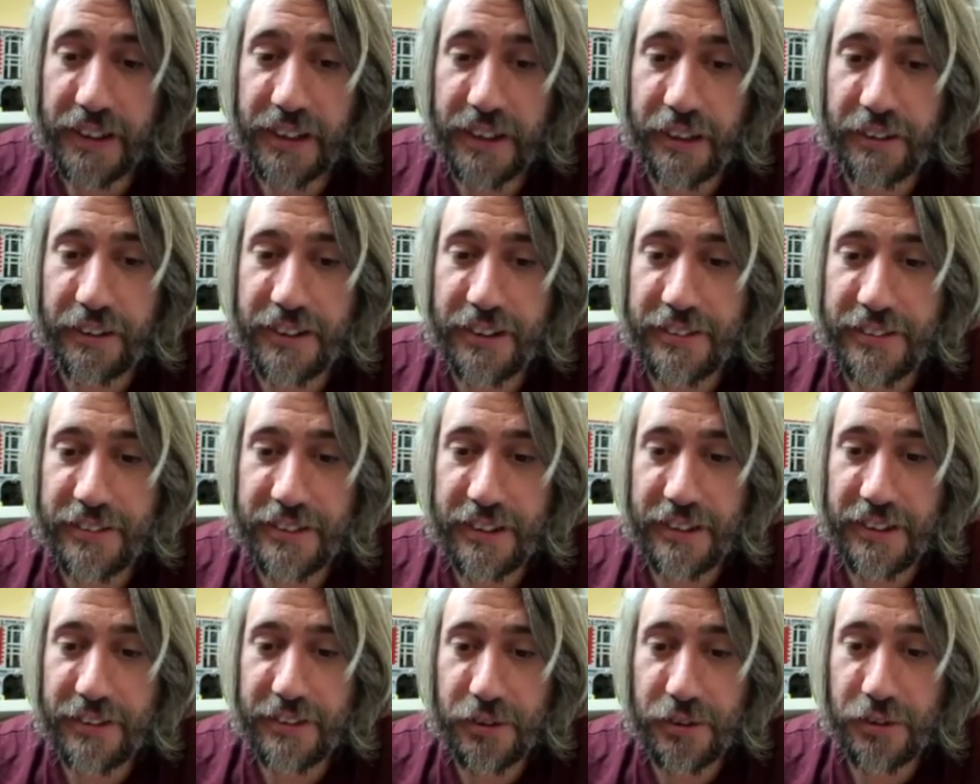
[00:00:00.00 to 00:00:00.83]
You know, and it's
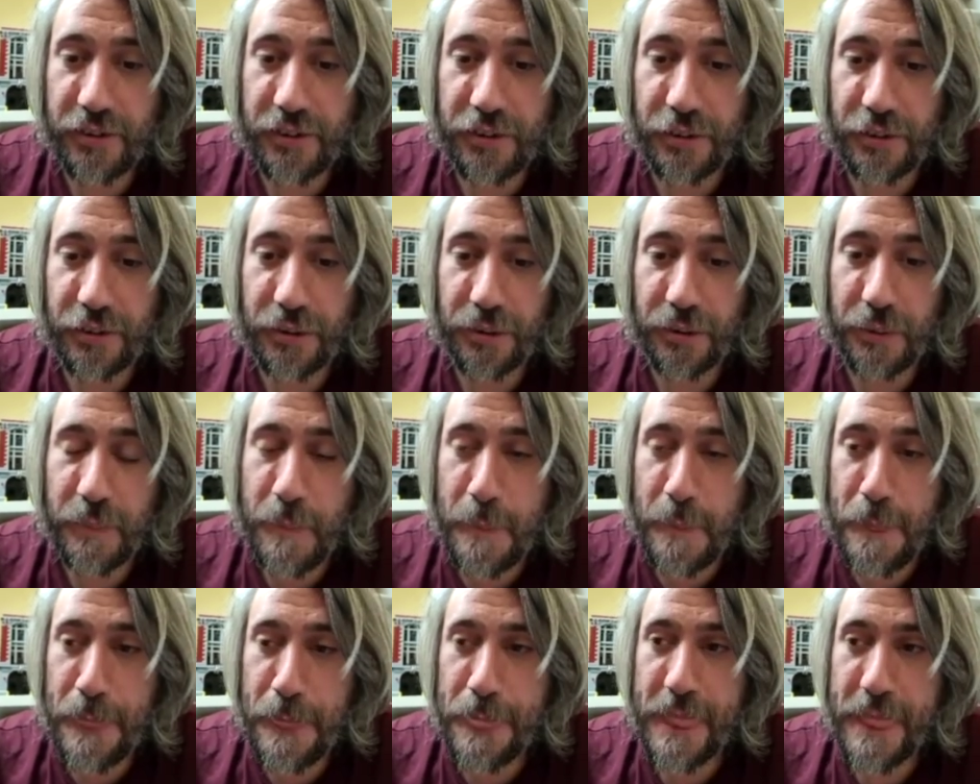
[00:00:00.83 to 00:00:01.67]
it's just all.
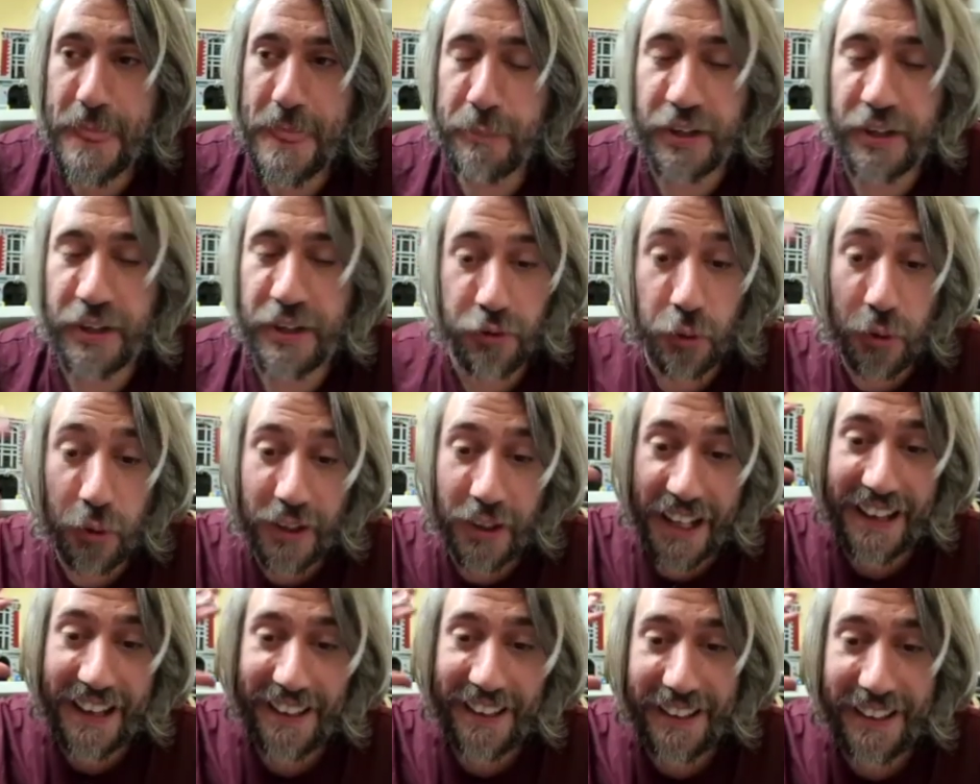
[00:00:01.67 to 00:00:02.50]
when it's all
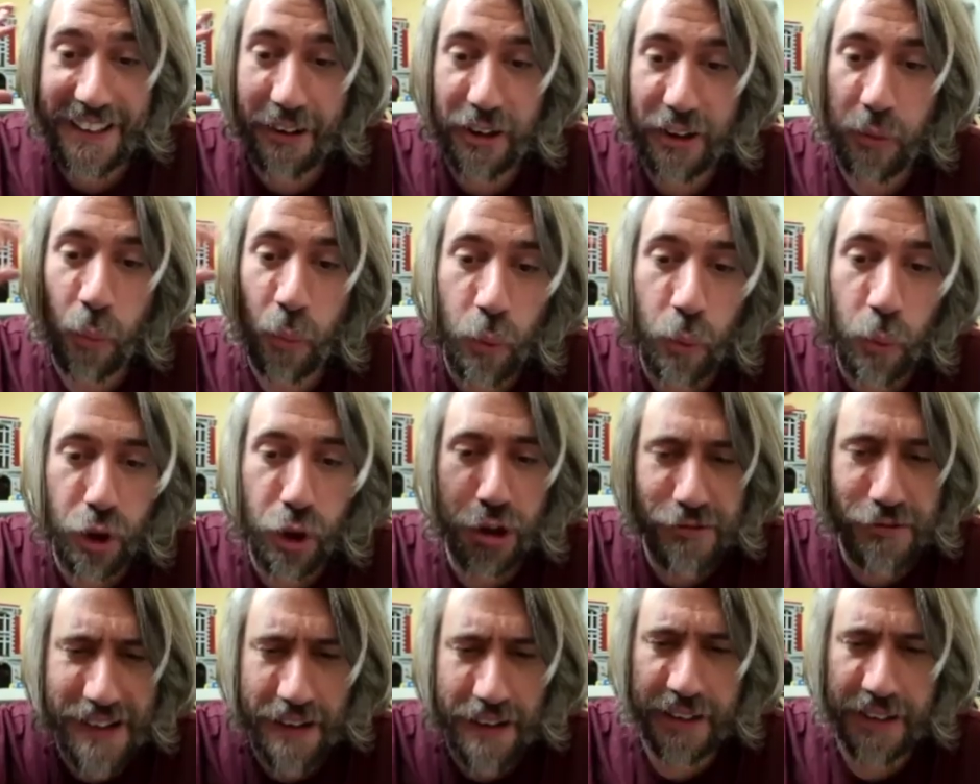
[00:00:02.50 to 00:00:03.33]
here. You know, I can
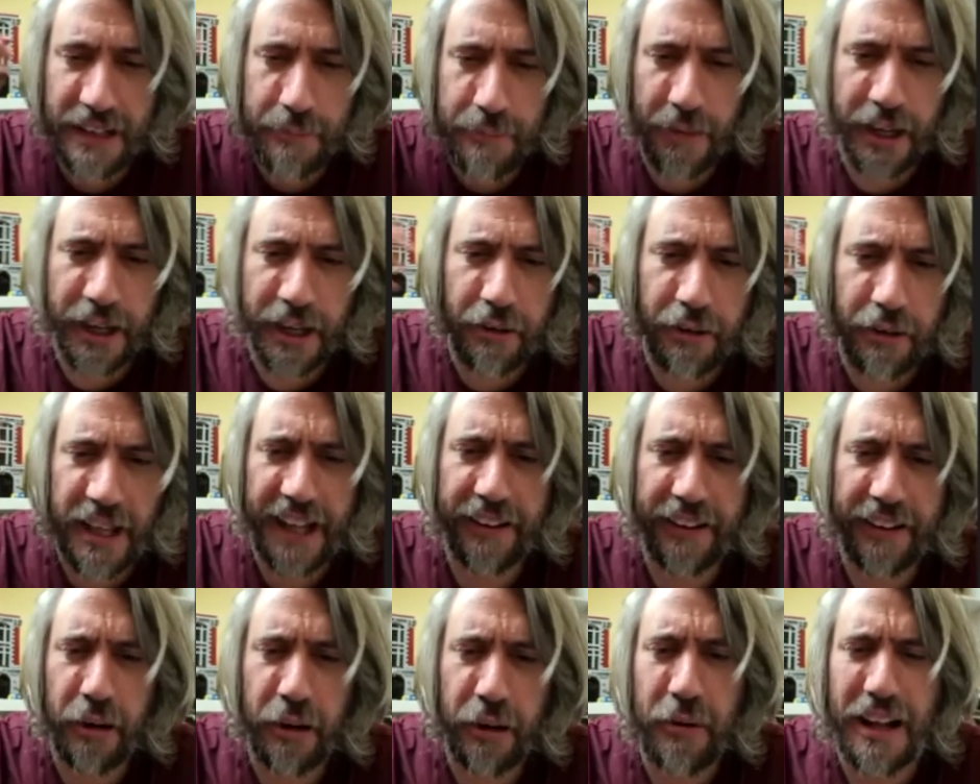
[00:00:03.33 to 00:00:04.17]
walk around it in my own
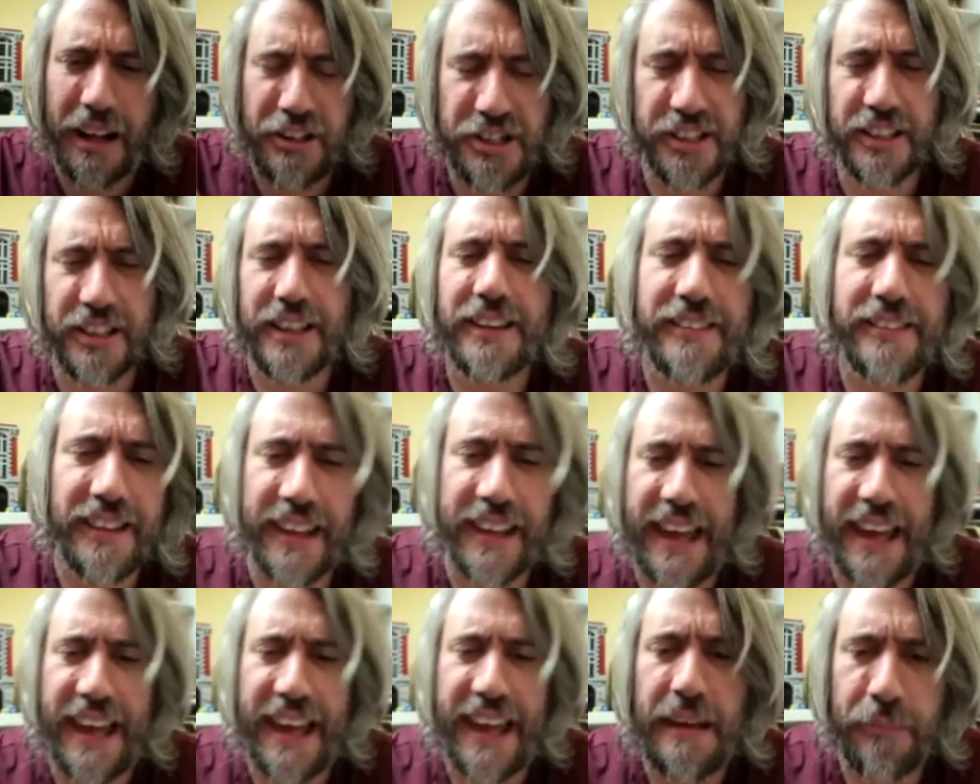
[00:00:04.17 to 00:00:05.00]
head. I don't actually need
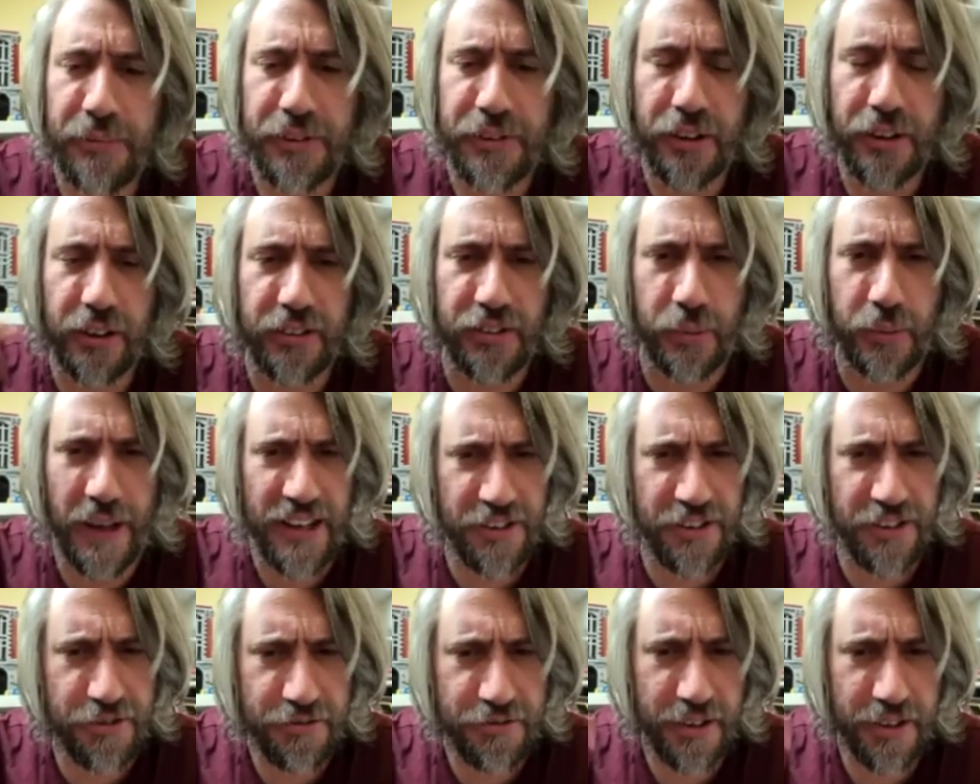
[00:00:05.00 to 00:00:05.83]
the game to, to
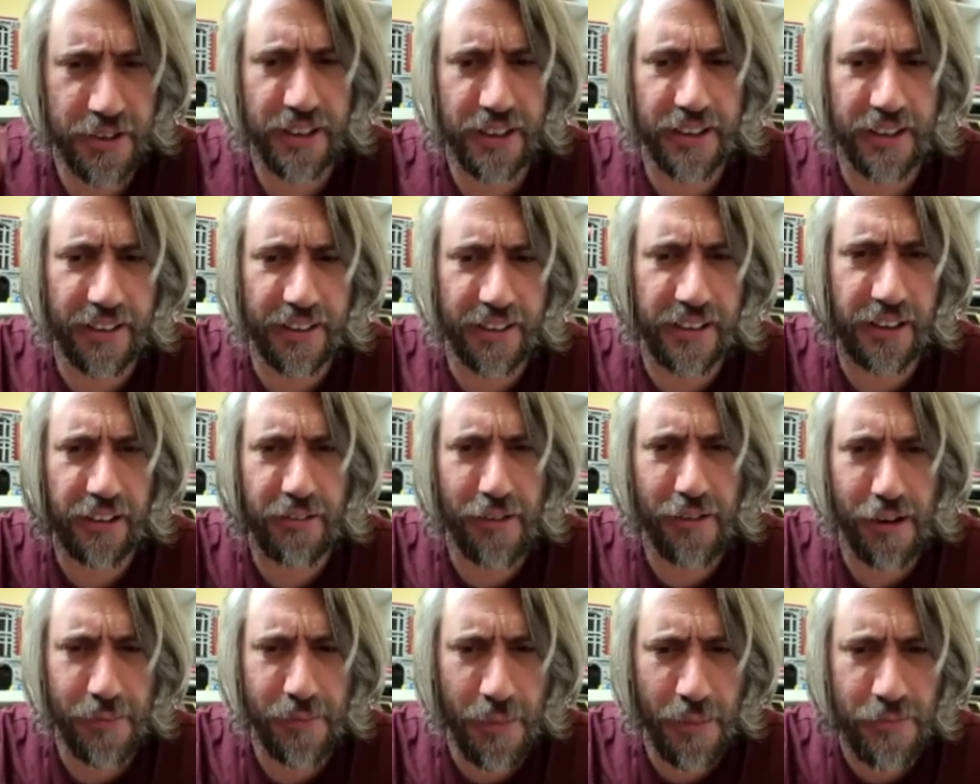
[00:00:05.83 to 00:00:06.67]
enter it. I, you know,
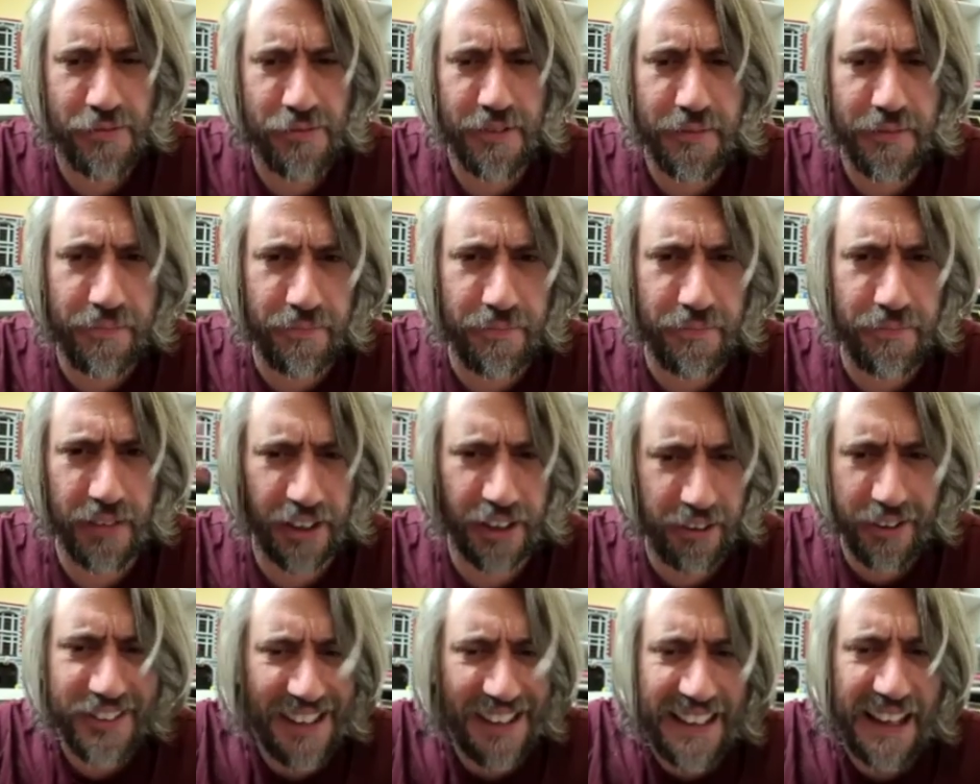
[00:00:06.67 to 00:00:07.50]
I remember. It, I
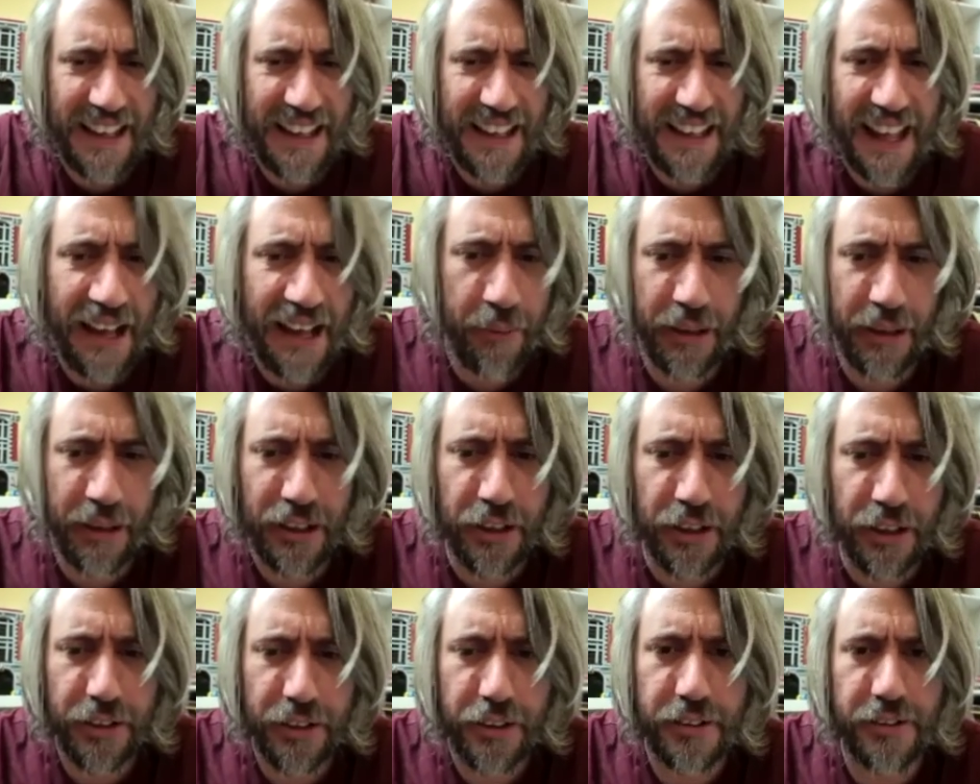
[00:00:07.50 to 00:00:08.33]
know exactly how it
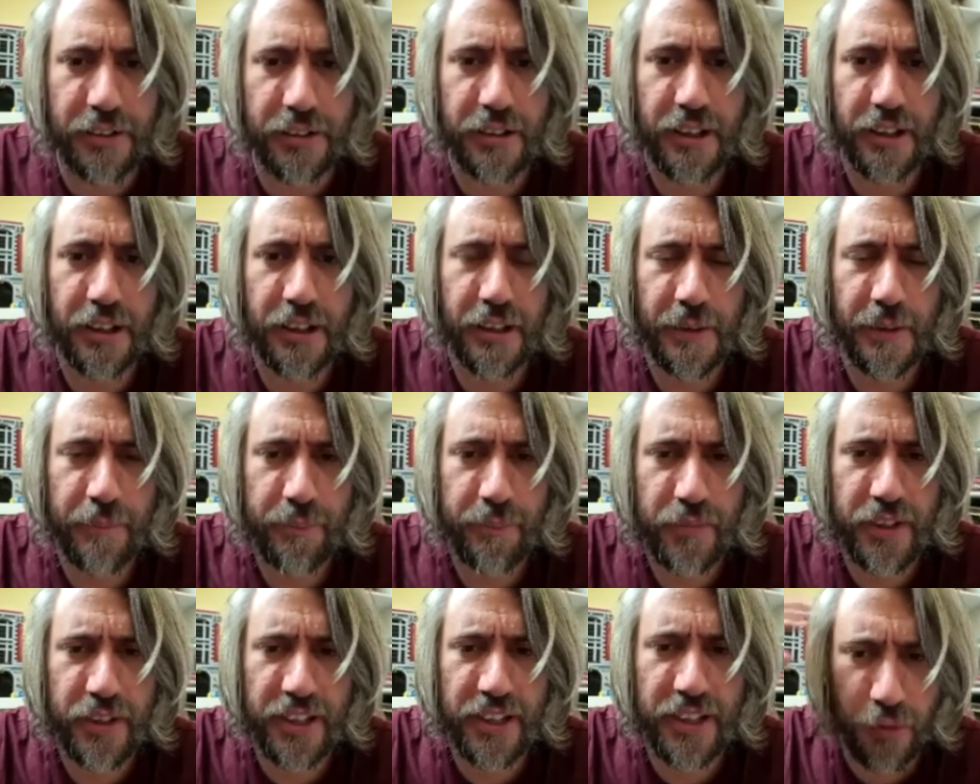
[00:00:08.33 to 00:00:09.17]
looks,
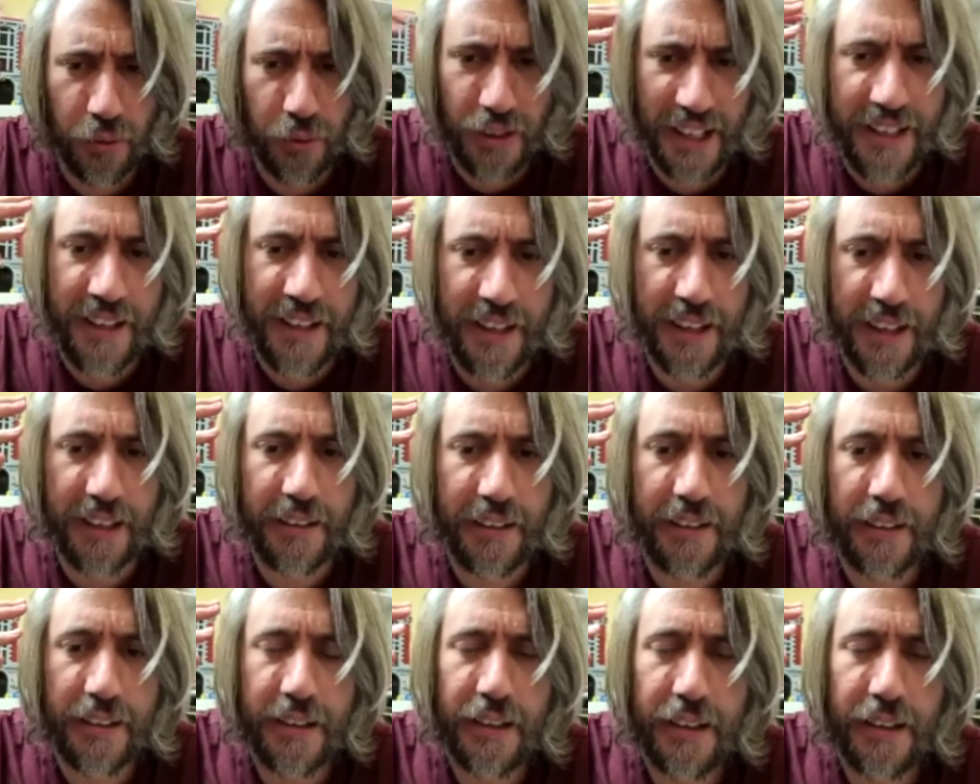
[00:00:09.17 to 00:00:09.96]
and it's all in here.